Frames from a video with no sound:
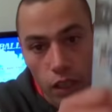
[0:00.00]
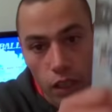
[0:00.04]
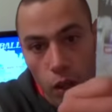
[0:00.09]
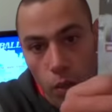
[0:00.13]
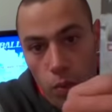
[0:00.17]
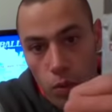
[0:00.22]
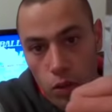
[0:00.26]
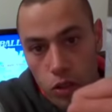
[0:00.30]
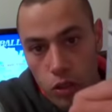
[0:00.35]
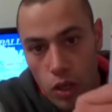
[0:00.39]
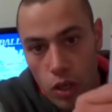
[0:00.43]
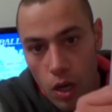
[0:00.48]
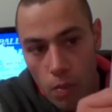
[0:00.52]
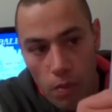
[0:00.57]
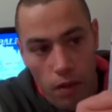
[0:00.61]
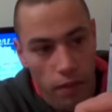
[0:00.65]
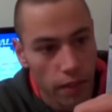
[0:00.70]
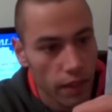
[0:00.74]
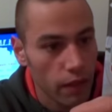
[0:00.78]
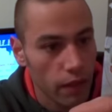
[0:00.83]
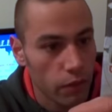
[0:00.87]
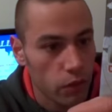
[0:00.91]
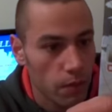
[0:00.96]
Global Storm, I
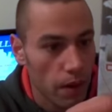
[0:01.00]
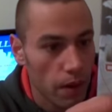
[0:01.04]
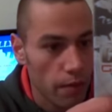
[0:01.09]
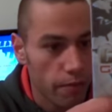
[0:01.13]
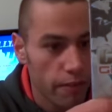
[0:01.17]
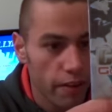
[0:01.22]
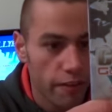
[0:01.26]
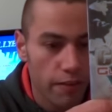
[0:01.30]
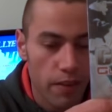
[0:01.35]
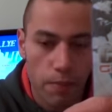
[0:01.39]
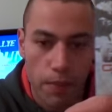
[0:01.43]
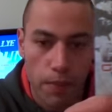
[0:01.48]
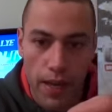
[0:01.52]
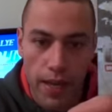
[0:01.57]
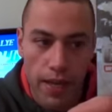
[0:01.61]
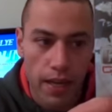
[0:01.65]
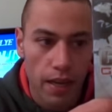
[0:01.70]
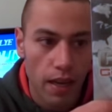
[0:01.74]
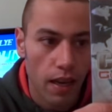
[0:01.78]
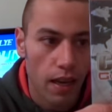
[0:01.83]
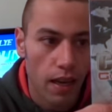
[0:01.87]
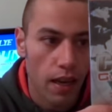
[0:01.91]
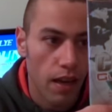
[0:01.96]
think that was about
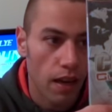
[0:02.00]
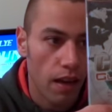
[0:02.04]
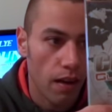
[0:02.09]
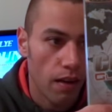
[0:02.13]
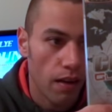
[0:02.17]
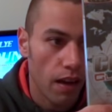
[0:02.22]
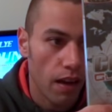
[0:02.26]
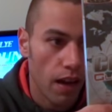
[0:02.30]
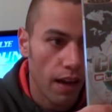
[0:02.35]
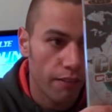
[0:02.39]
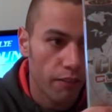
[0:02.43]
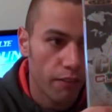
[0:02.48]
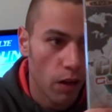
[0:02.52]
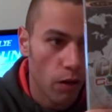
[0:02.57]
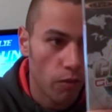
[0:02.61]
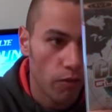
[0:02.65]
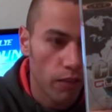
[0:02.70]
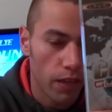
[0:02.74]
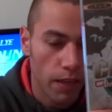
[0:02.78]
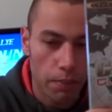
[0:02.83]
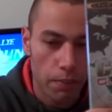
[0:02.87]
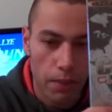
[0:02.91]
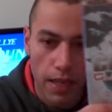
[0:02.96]
50p. I've not
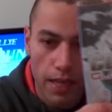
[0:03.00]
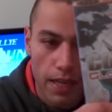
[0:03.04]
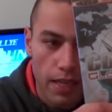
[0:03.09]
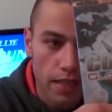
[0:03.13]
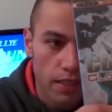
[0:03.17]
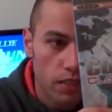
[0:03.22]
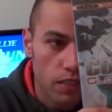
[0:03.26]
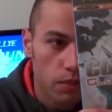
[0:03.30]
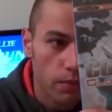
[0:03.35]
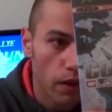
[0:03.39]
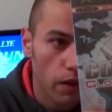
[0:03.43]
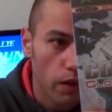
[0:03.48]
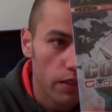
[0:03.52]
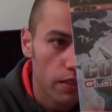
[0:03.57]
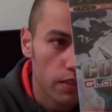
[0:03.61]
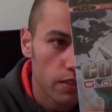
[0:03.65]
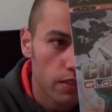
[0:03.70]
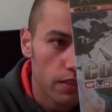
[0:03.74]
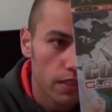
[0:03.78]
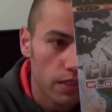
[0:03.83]
really played it, to be honest.